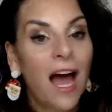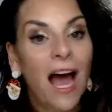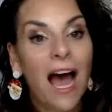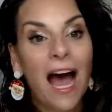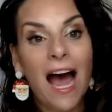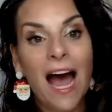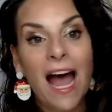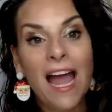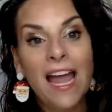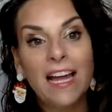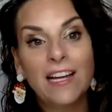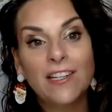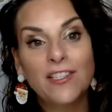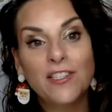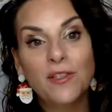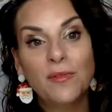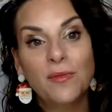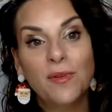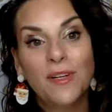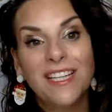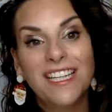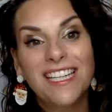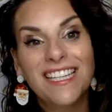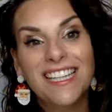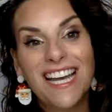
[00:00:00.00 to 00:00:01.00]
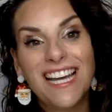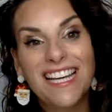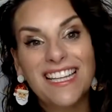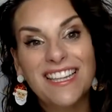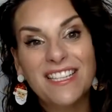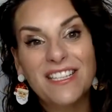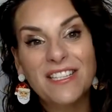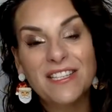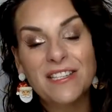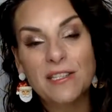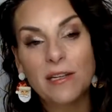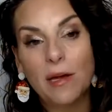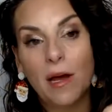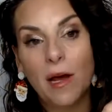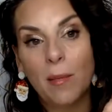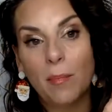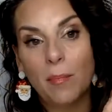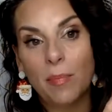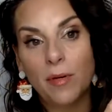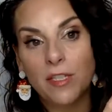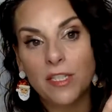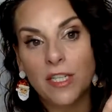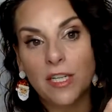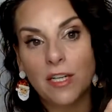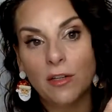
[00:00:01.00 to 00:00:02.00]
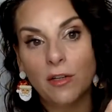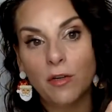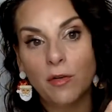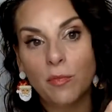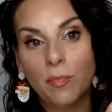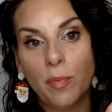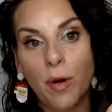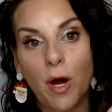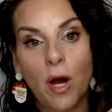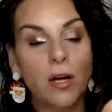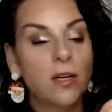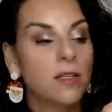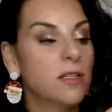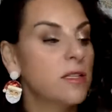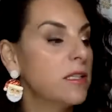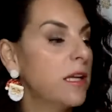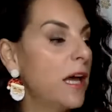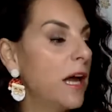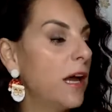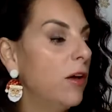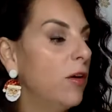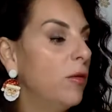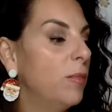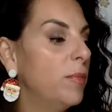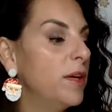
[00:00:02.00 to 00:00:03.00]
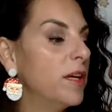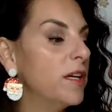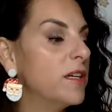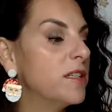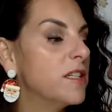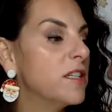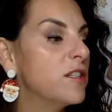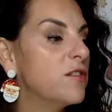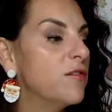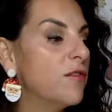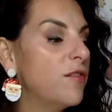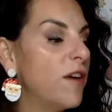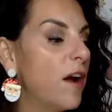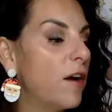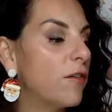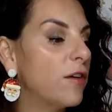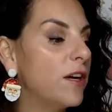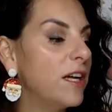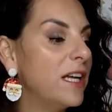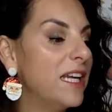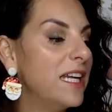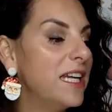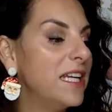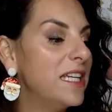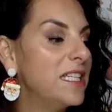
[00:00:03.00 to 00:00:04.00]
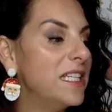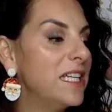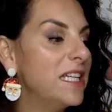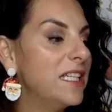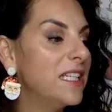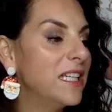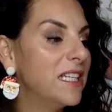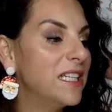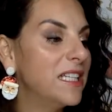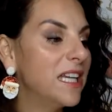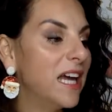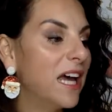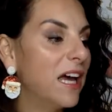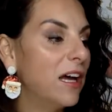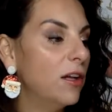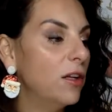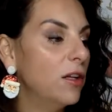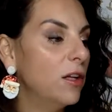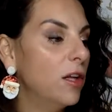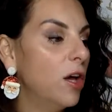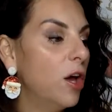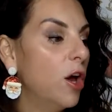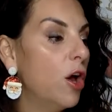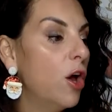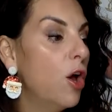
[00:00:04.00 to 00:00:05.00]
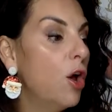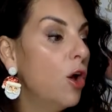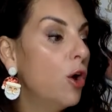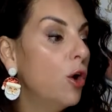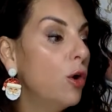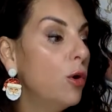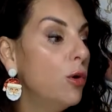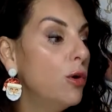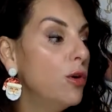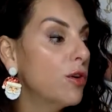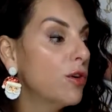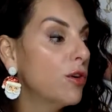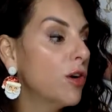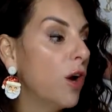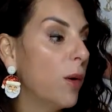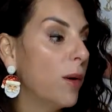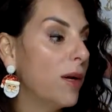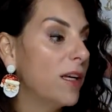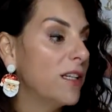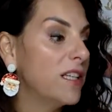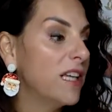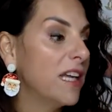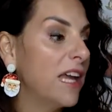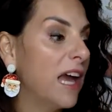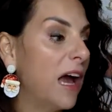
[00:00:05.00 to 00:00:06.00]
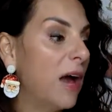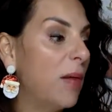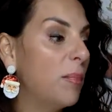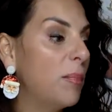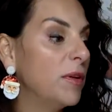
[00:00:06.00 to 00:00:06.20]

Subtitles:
I actually really like this particular box style because it's very easy to tell who you're going to get.